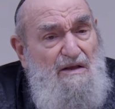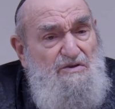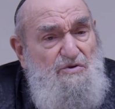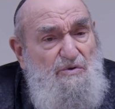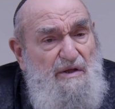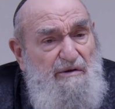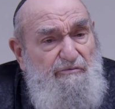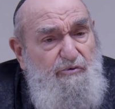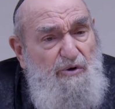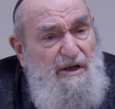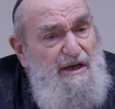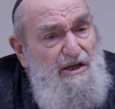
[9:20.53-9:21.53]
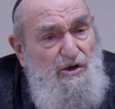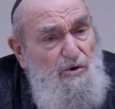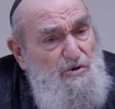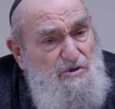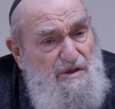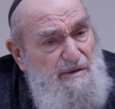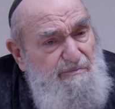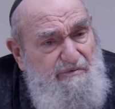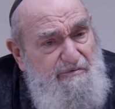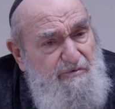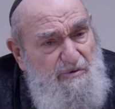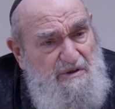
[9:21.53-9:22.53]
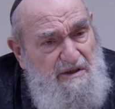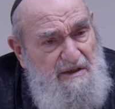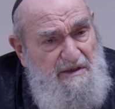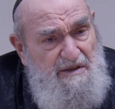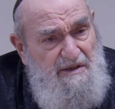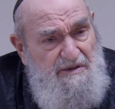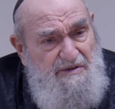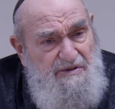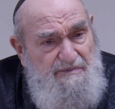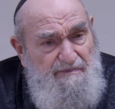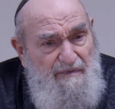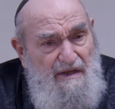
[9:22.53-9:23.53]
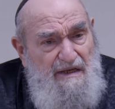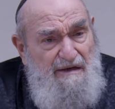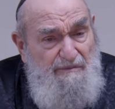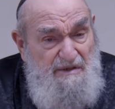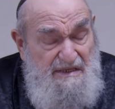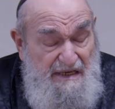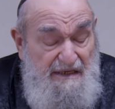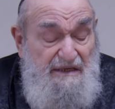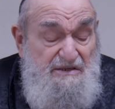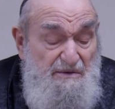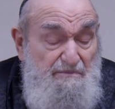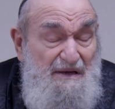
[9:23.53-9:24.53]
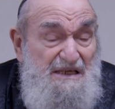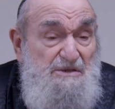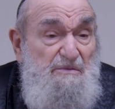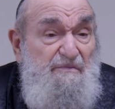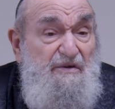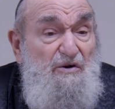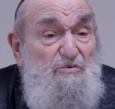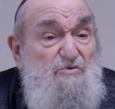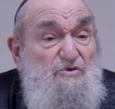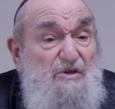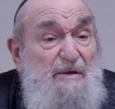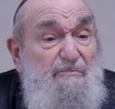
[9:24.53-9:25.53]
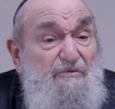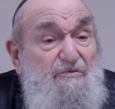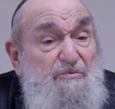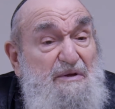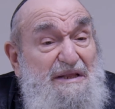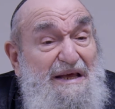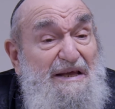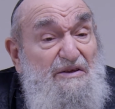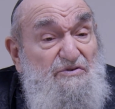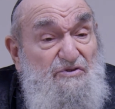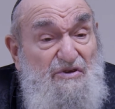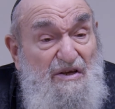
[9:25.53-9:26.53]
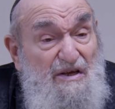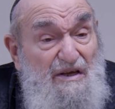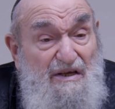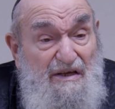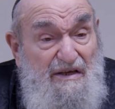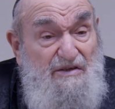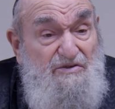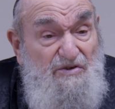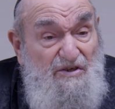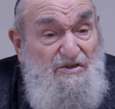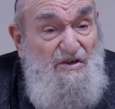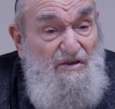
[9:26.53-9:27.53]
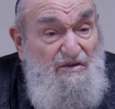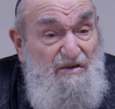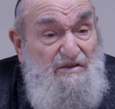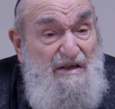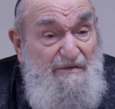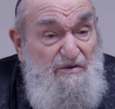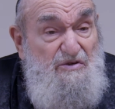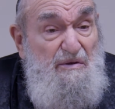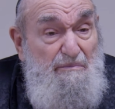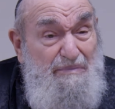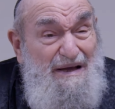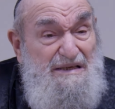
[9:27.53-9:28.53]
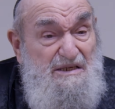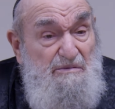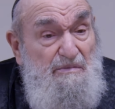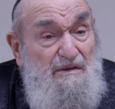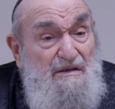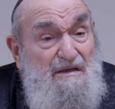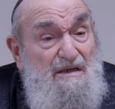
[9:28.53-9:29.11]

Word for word: So therefore, he didn't go to sleep for 14 years, and we said it's impossible if you don't sleep for three days. It's it's obviously impossible.